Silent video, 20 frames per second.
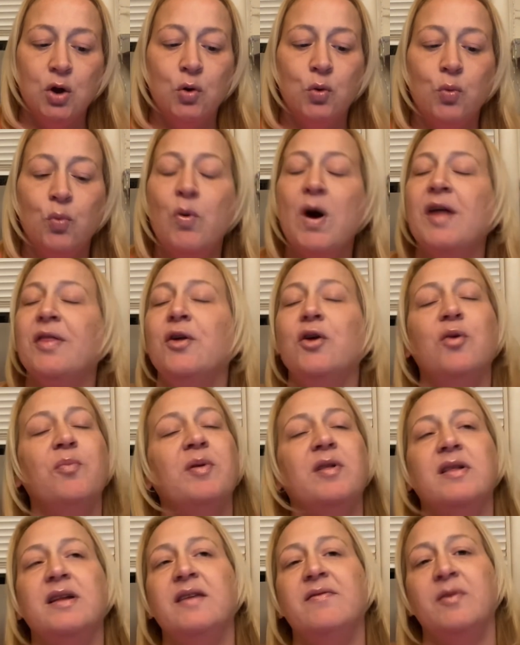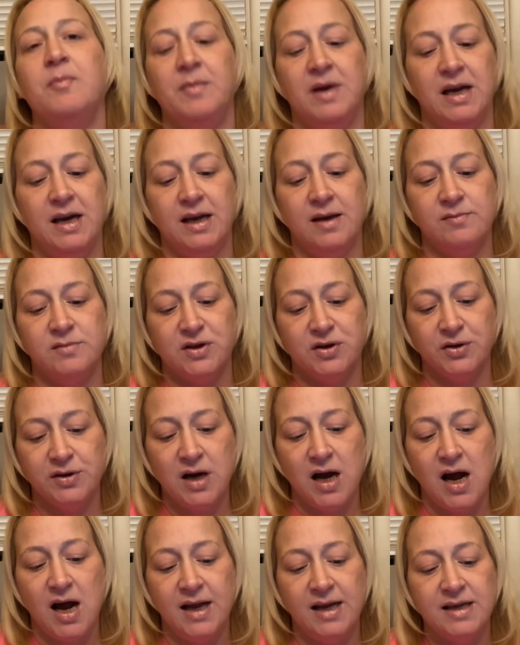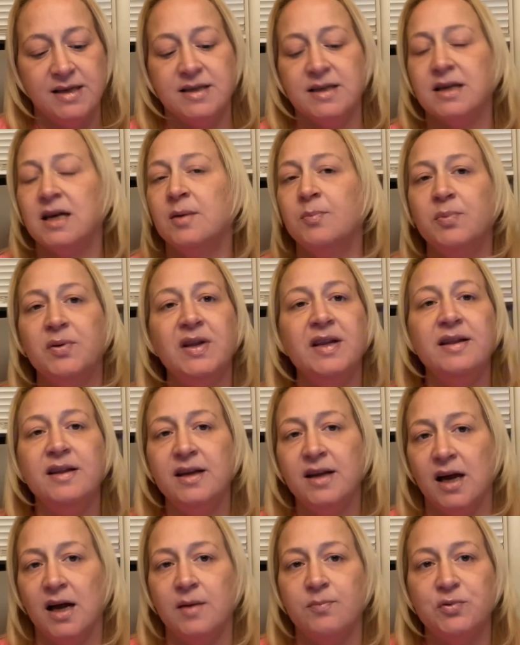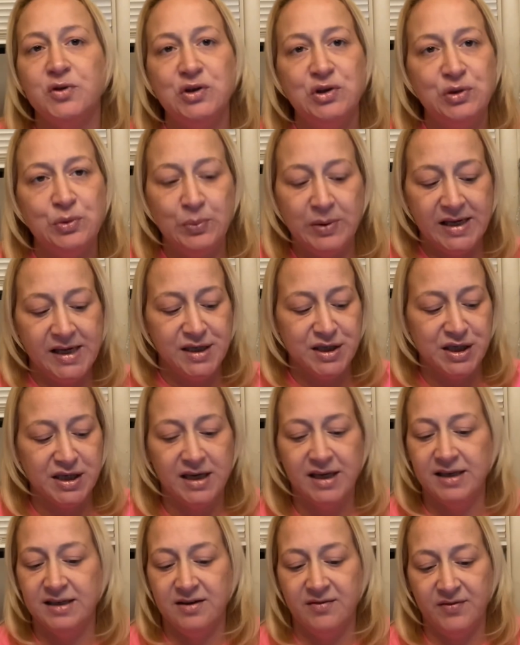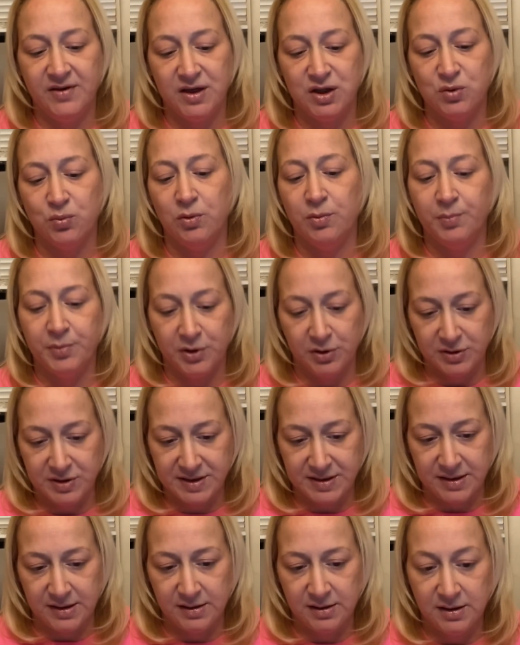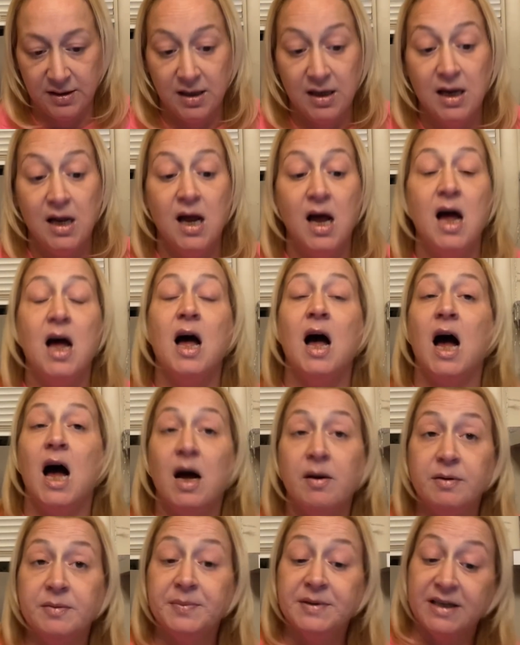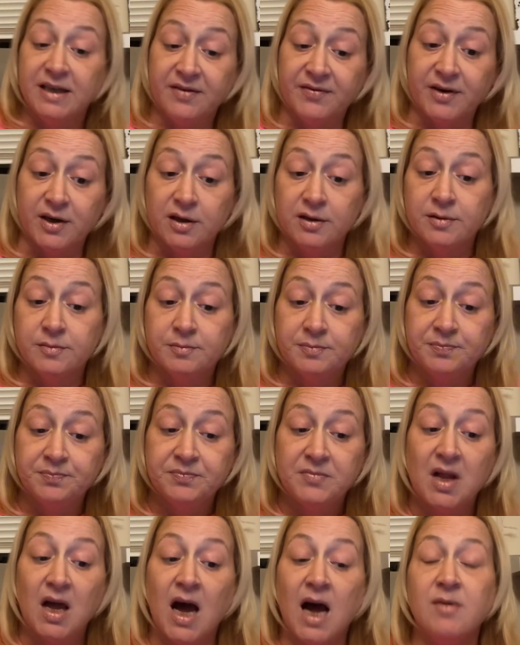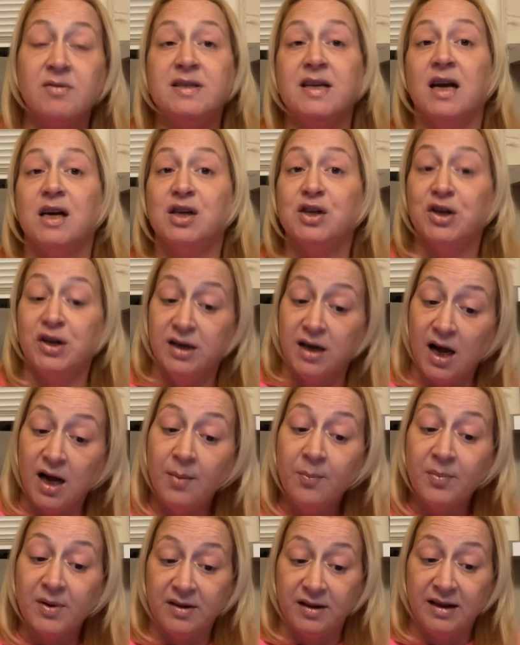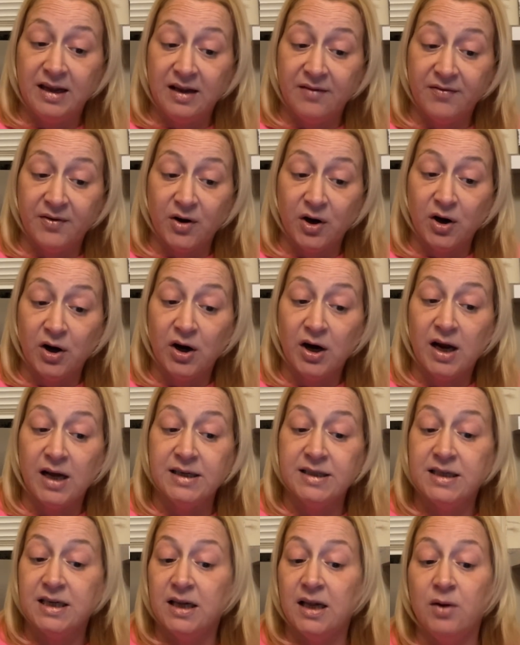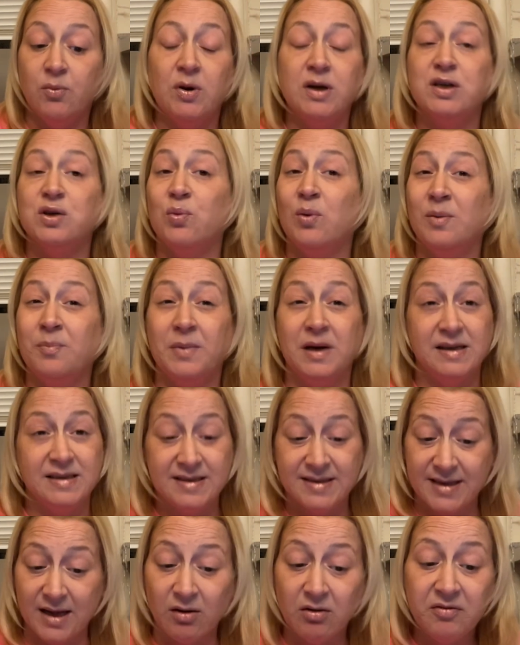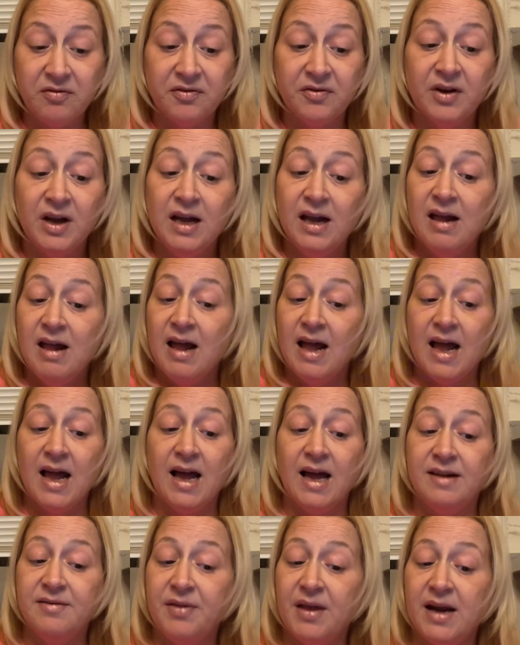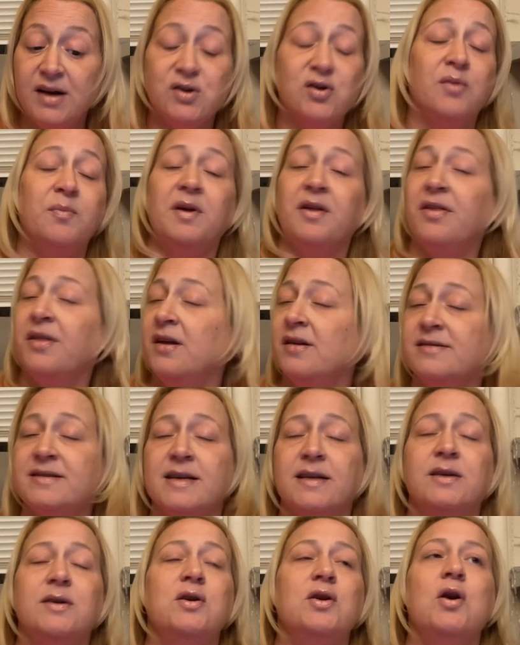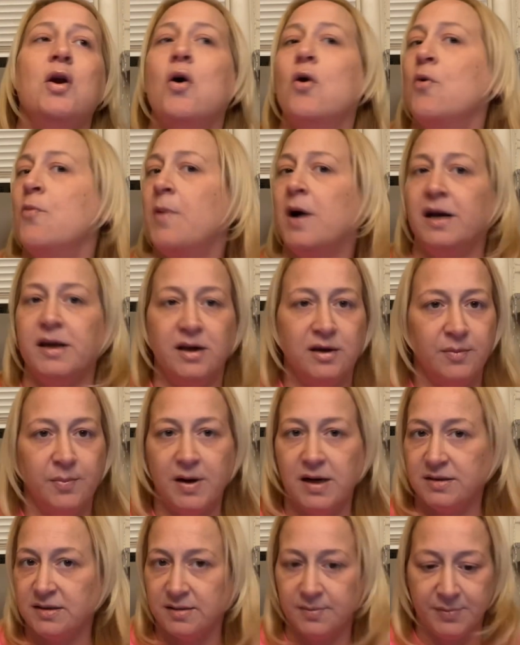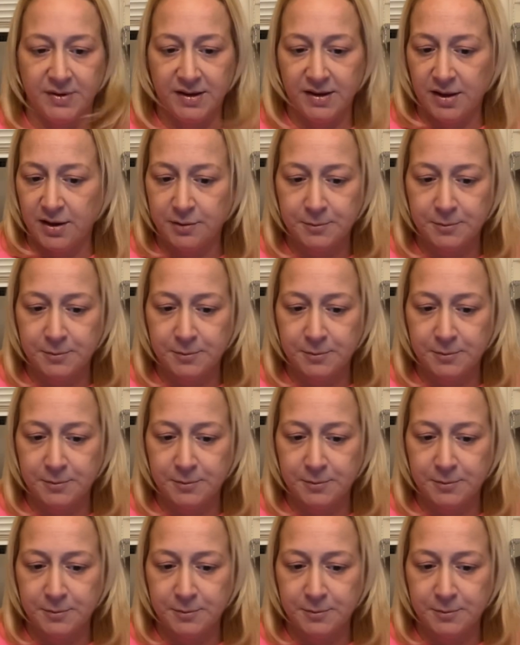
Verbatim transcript: Whether you believe in mediums or not is completely up to each individual person. I'm a believer. I was actually a non-believer until I went to one myself and they told me things that nobody could possibly know.